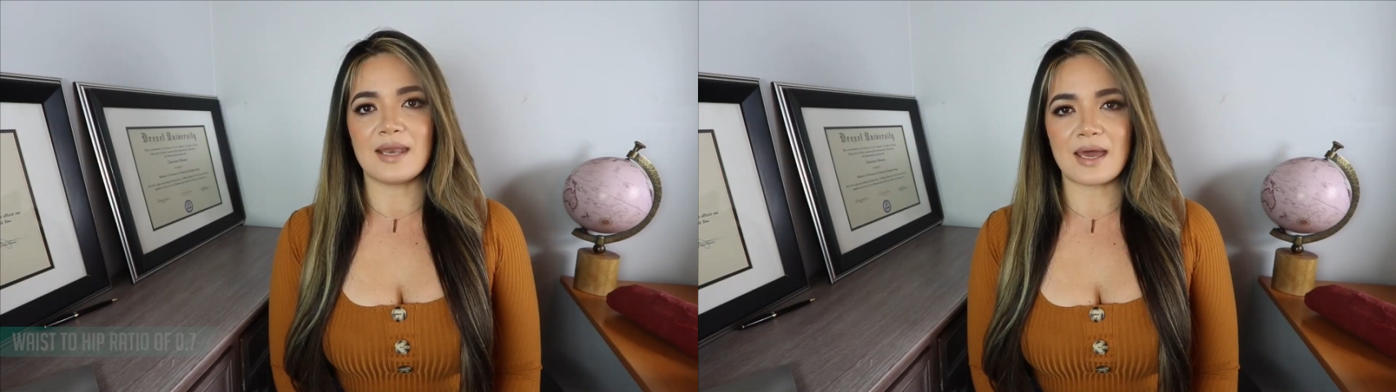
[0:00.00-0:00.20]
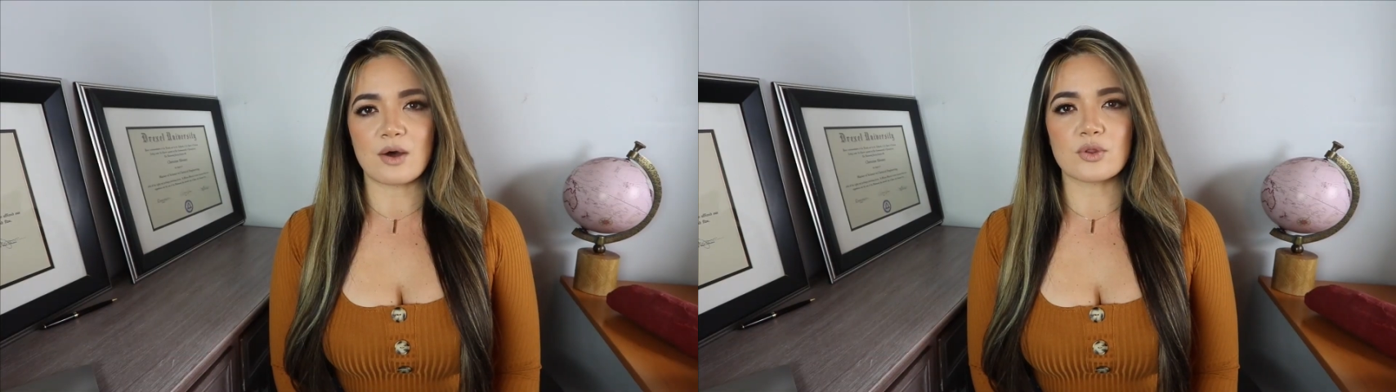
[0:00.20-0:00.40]

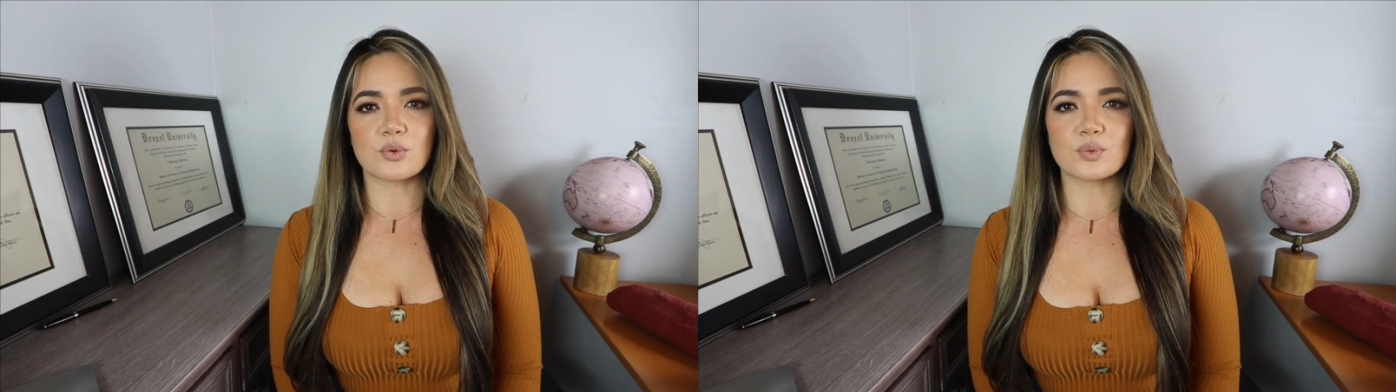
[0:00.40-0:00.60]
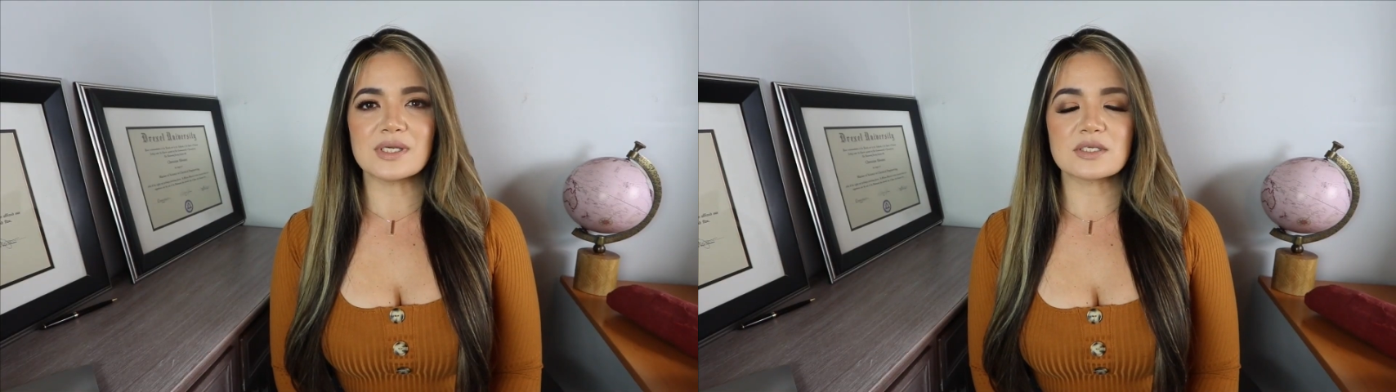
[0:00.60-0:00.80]
Now the
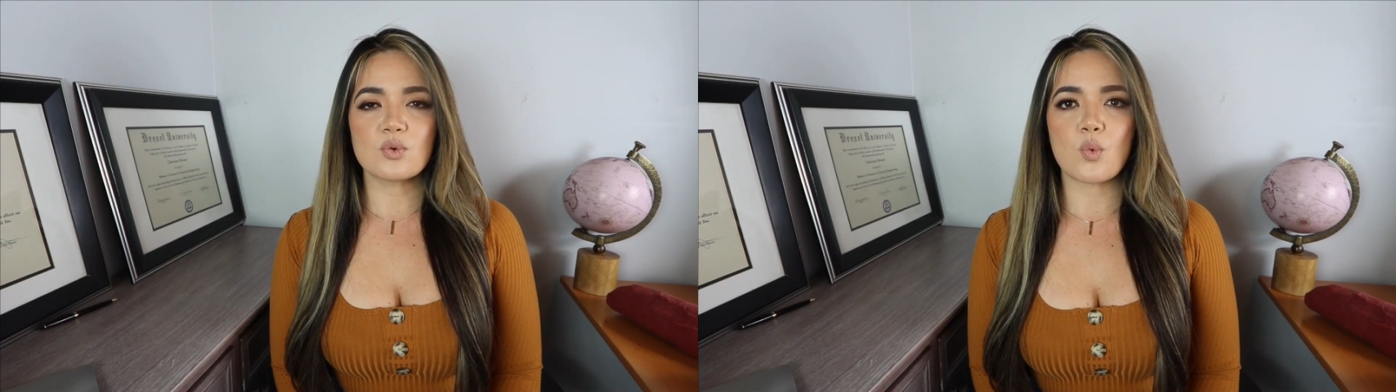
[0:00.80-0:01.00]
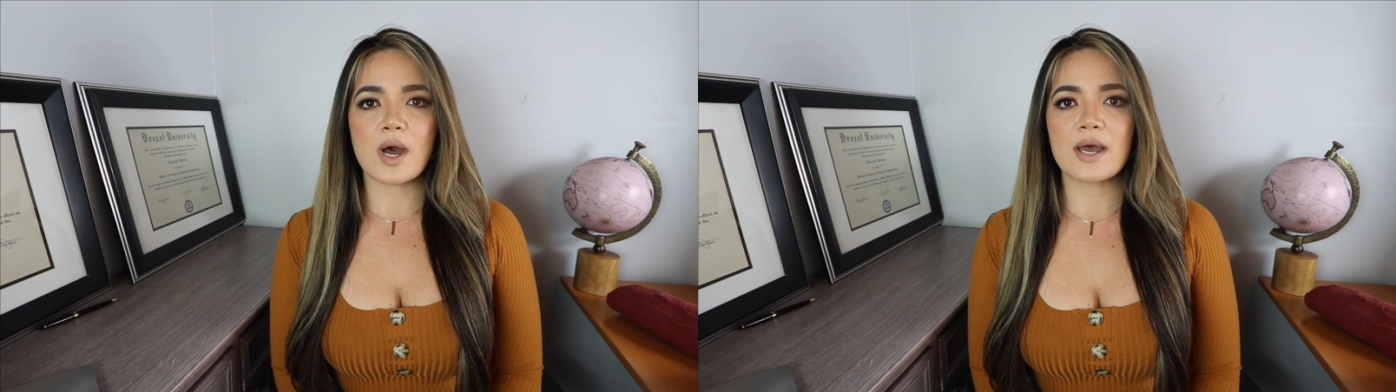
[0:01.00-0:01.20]

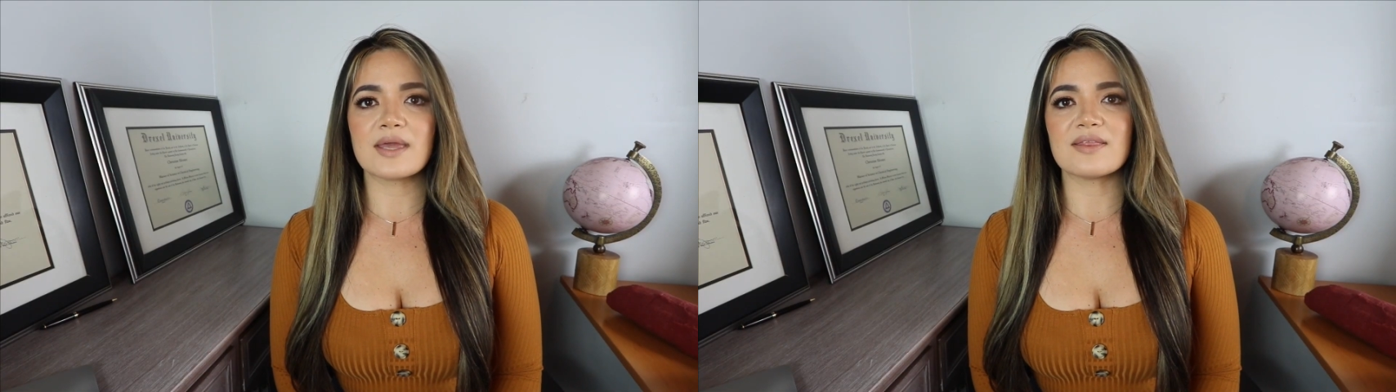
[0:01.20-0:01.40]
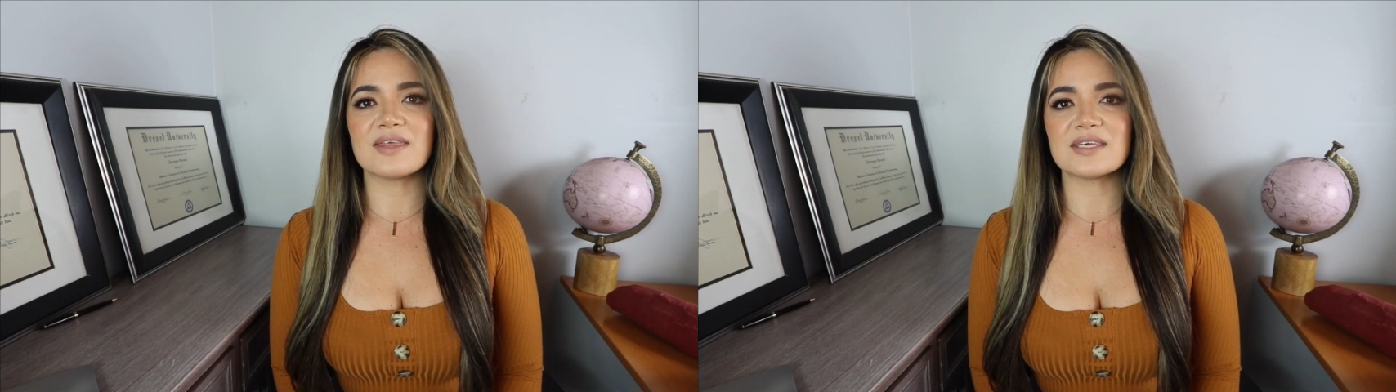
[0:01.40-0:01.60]
reason
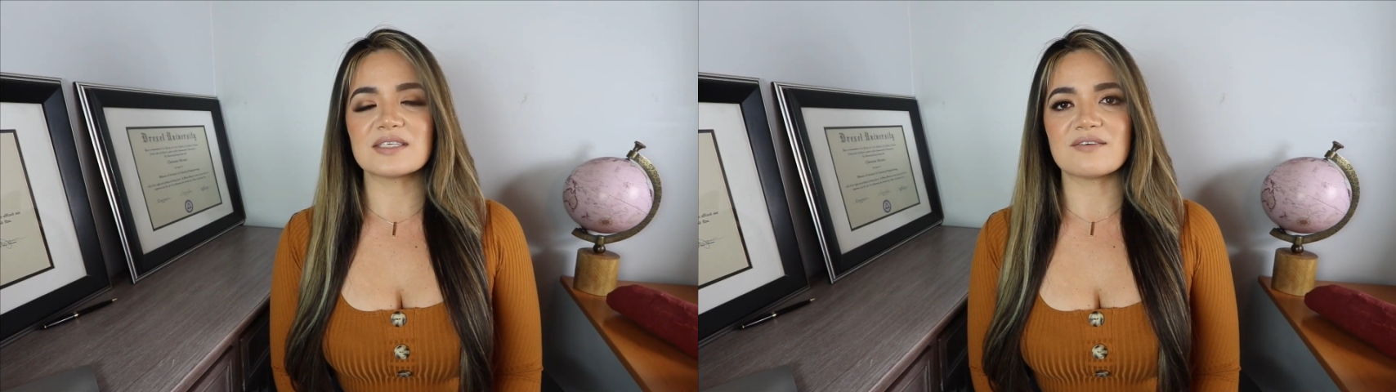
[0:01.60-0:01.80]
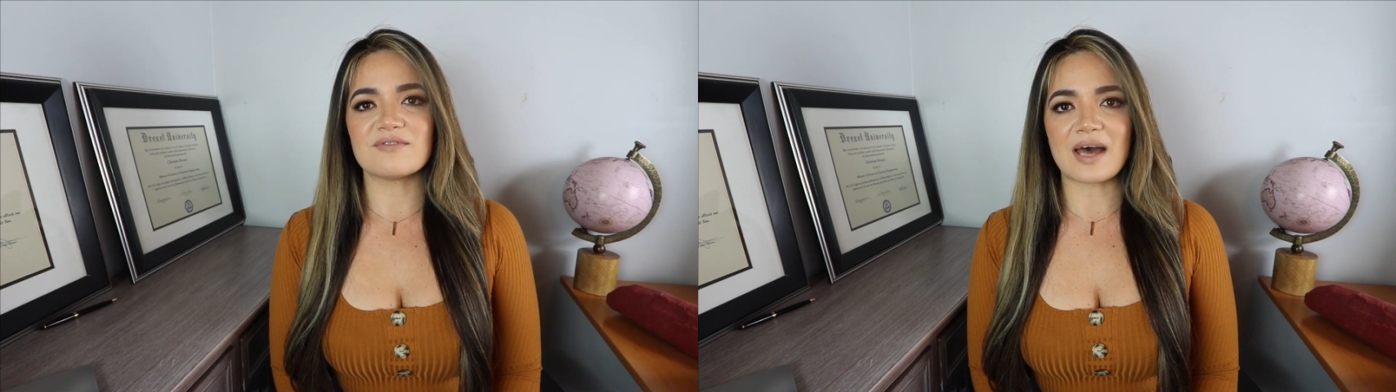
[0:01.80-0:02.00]
why
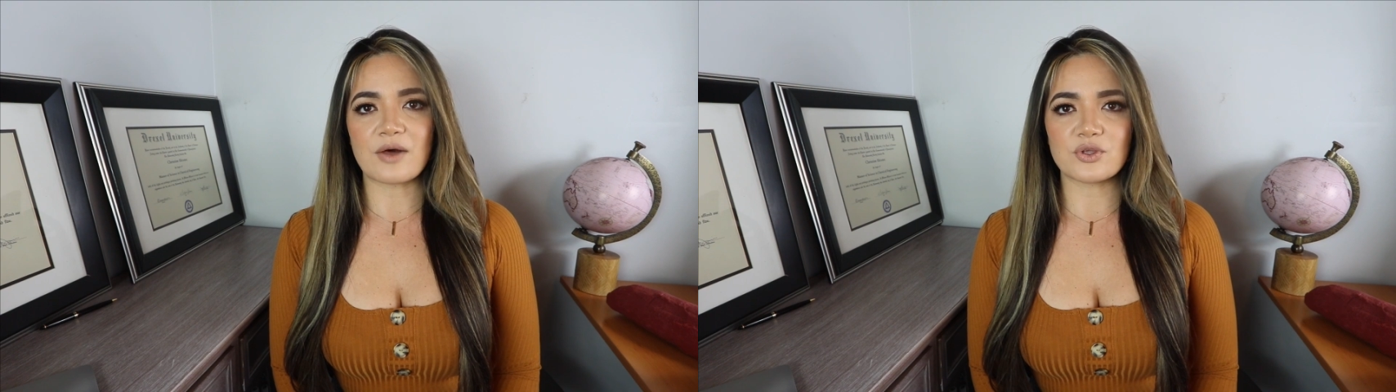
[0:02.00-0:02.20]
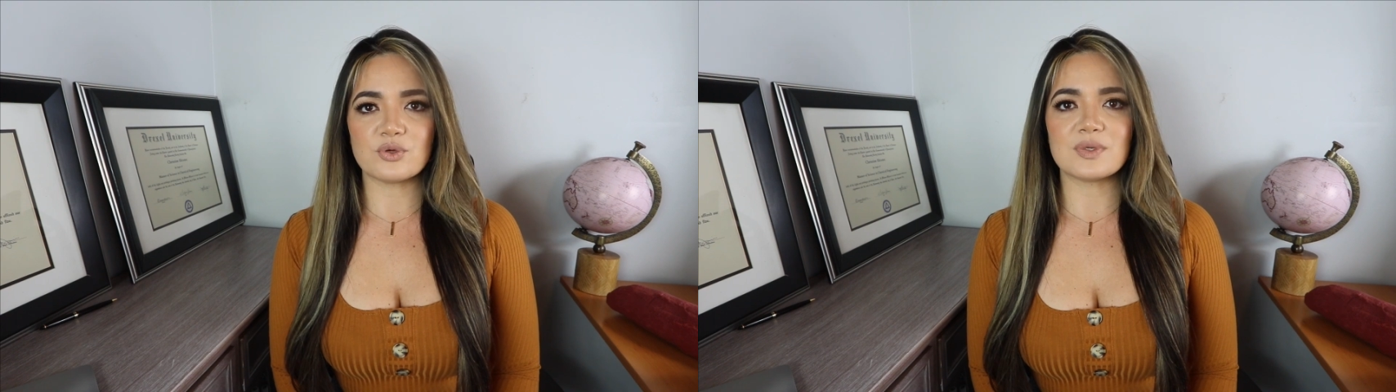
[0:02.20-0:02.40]
this
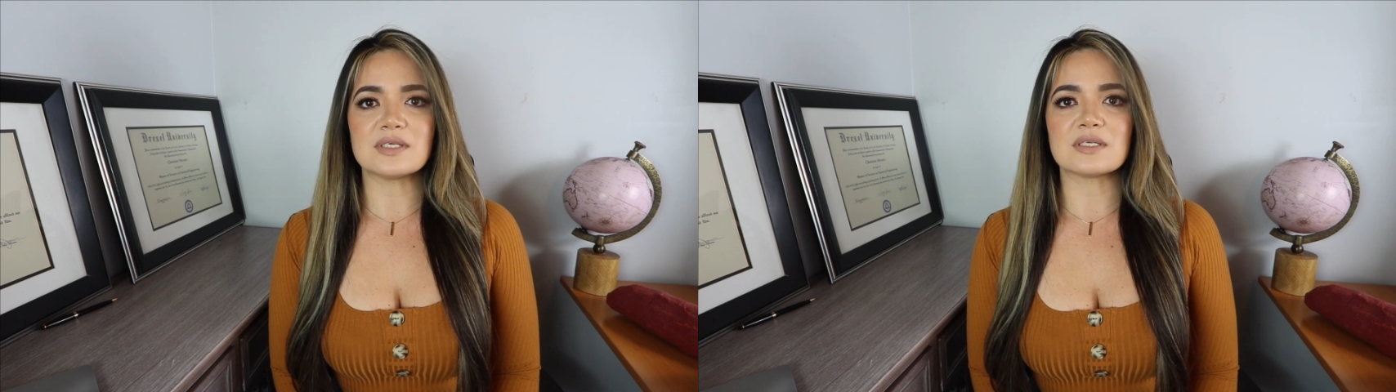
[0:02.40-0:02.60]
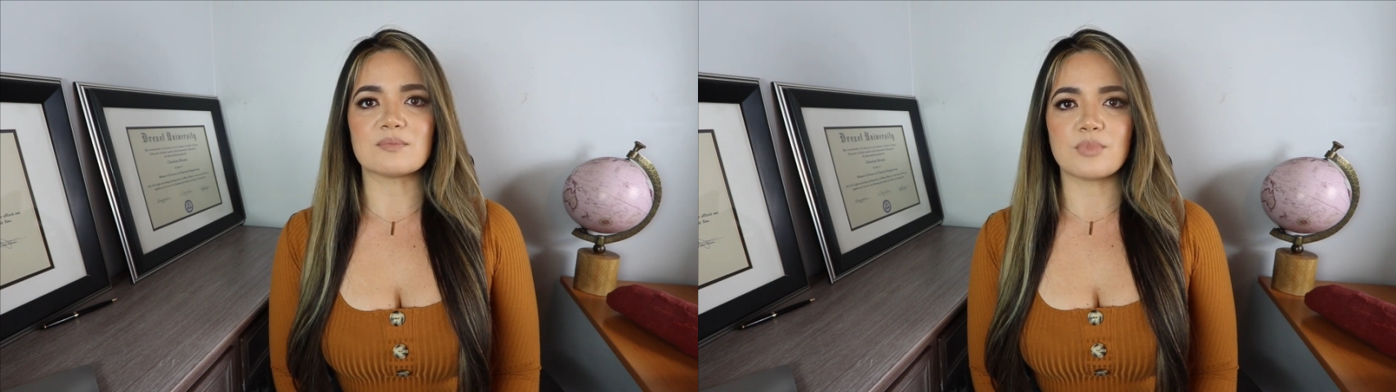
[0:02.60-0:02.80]
value
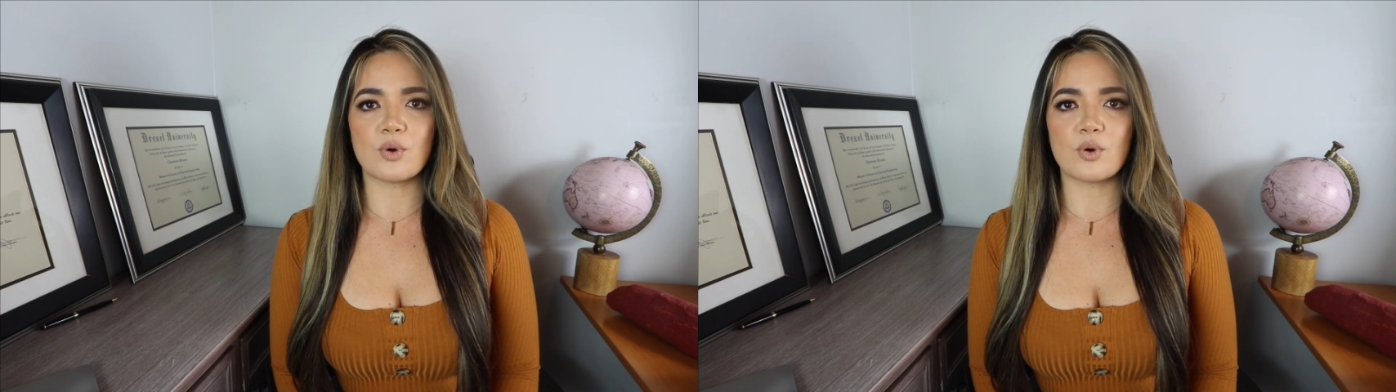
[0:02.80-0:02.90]
is important